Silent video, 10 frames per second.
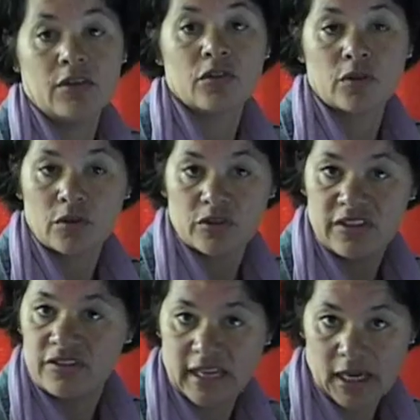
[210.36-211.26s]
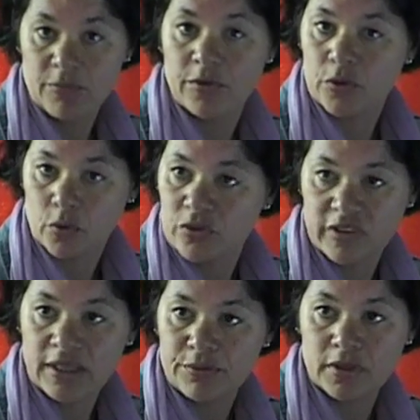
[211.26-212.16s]
central Holland regularly
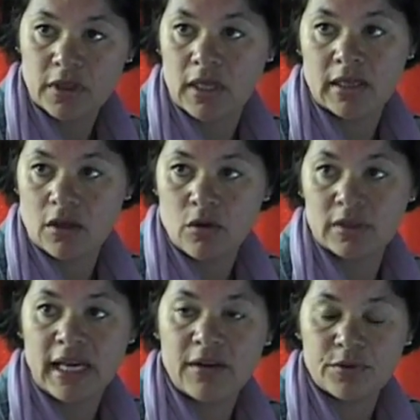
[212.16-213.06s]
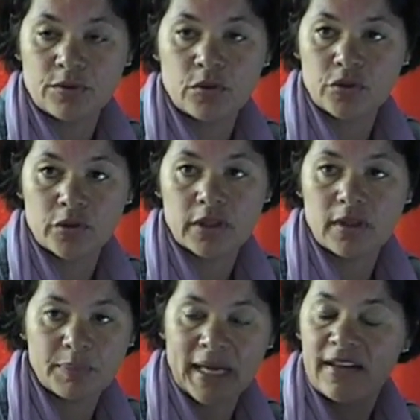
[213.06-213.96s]
meet to discuss these issues.
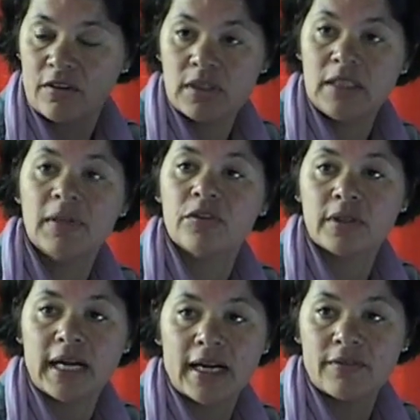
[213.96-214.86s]
50 years ago,